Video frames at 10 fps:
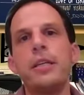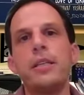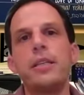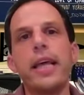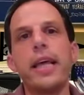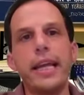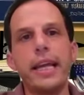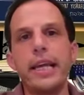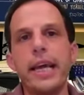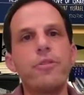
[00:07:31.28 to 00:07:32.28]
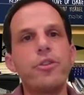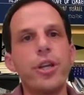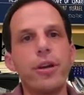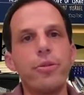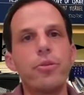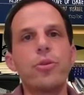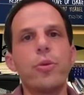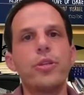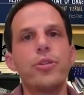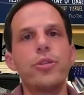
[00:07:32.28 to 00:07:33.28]
To that end, I have shared those
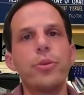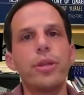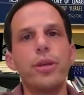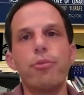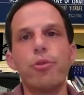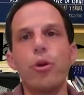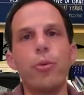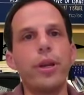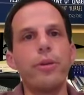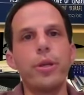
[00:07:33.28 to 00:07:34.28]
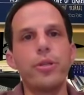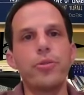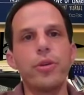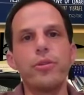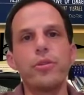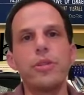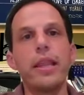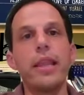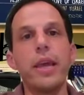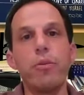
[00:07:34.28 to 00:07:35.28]
questions with the appropriate administrators,
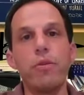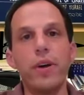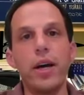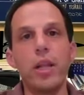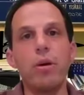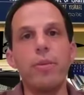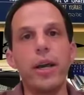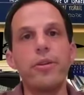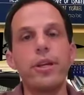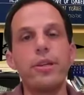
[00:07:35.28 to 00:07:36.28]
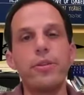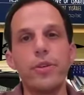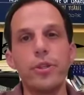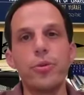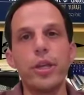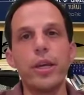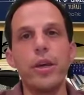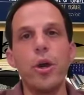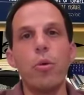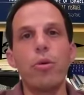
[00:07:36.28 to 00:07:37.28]
and they will follow up either individually
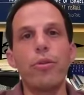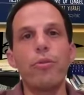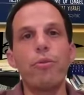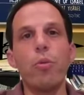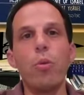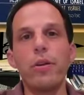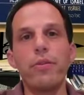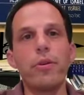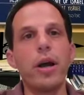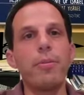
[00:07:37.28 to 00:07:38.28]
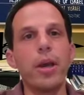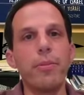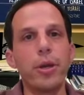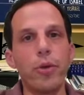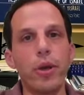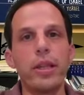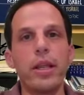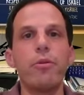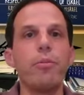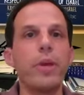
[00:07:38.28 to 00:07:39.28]
or through one of their upcoming grade
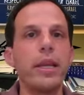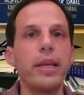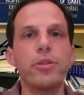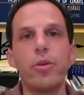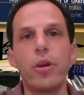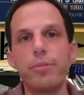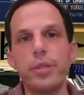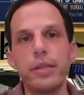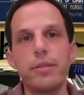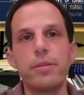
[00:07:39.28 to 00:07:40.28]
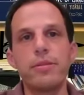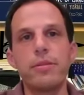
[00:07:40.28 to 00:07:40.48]
level meetings or updates.